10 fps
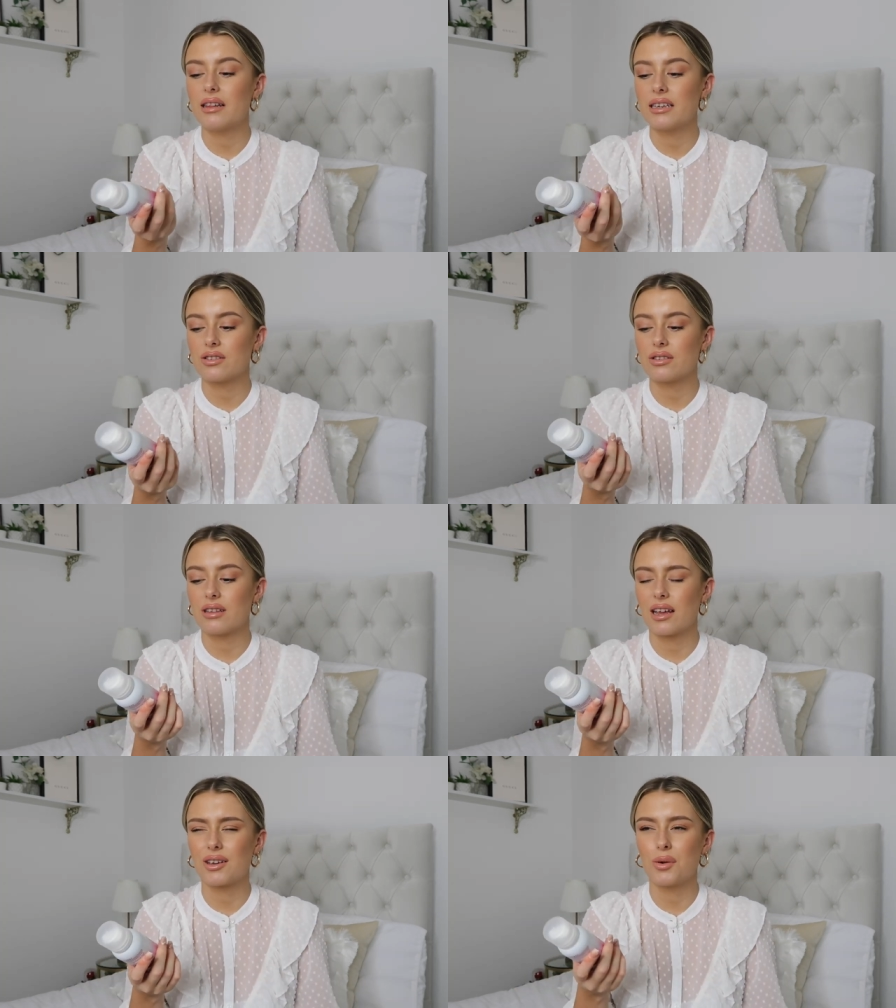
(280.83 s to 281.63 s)
It's
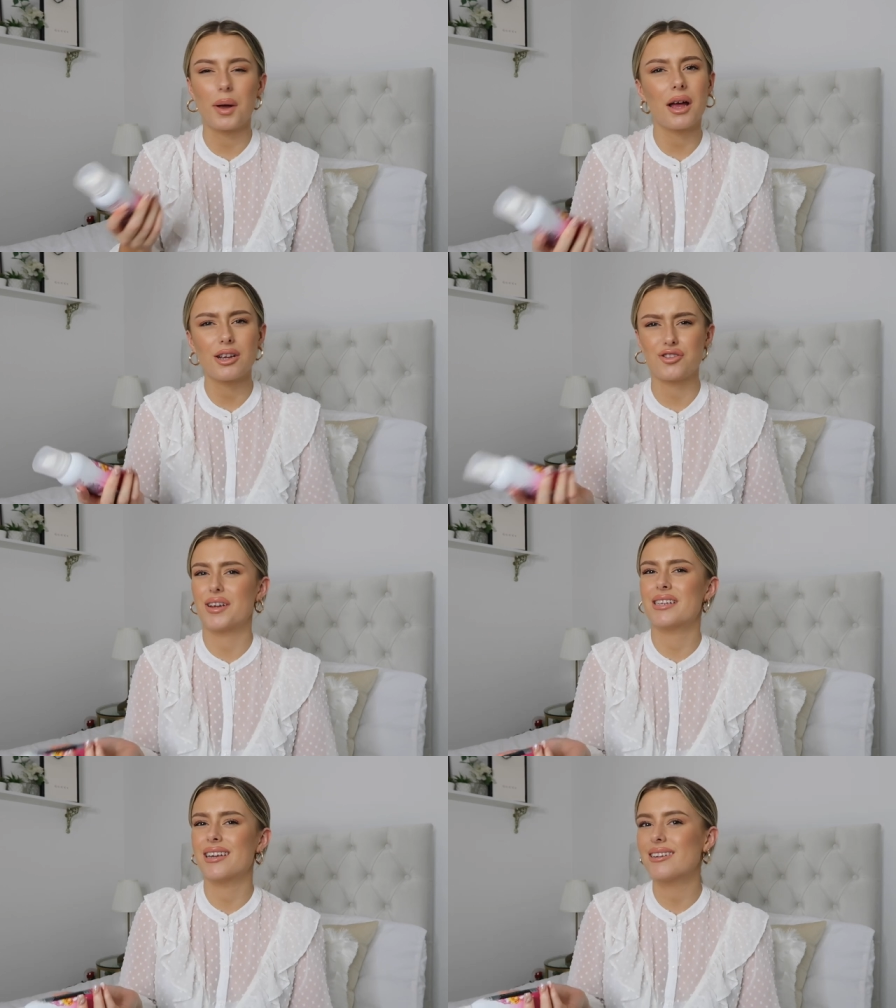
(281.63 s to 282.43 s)
like quite
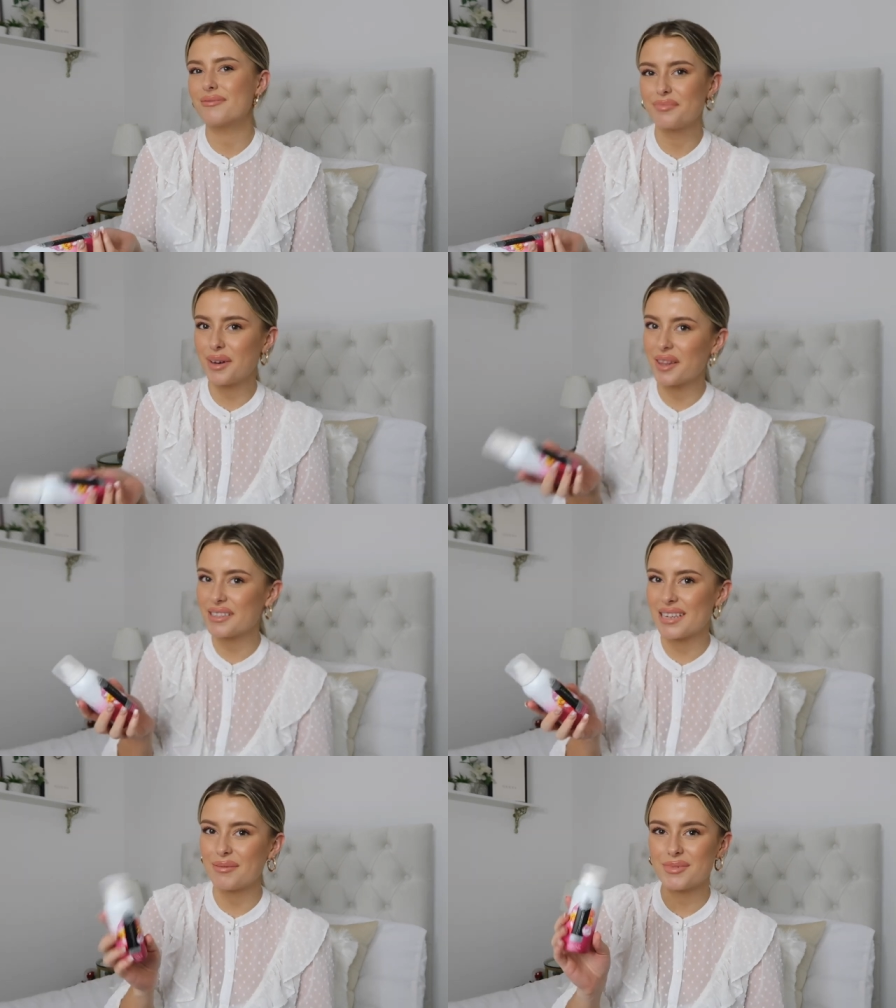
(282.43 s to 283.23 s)
hydrating at the
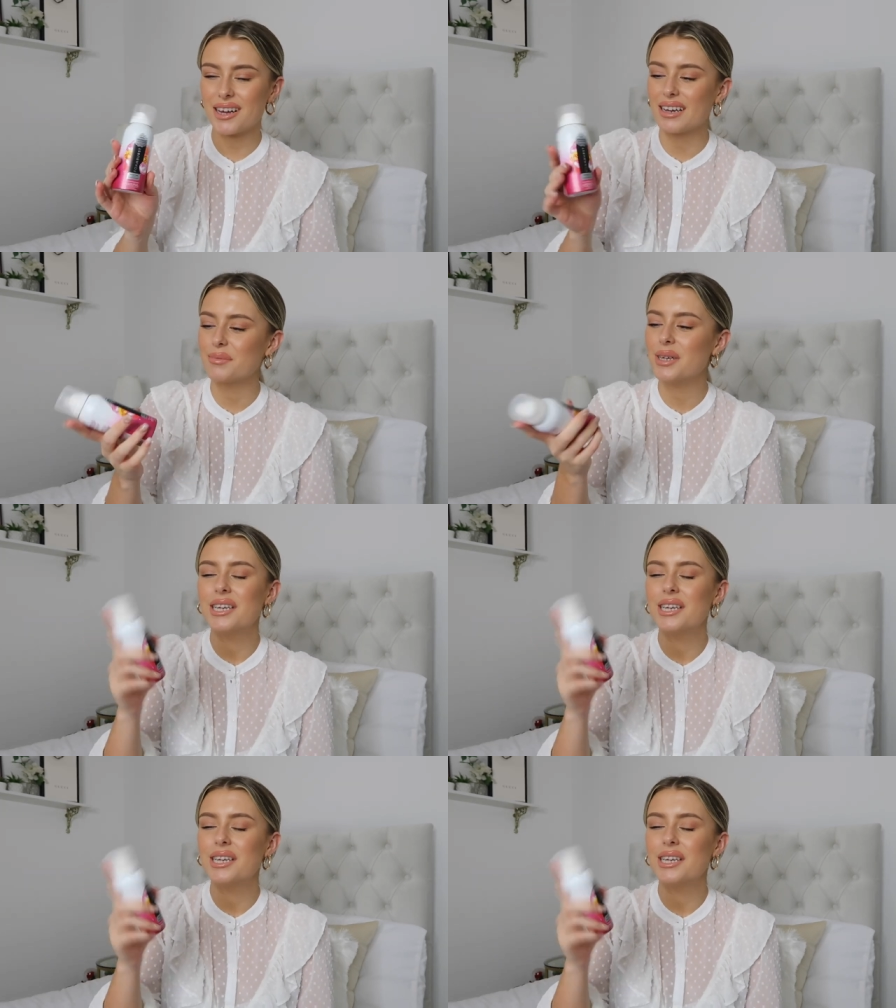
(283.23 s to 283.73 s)
same time.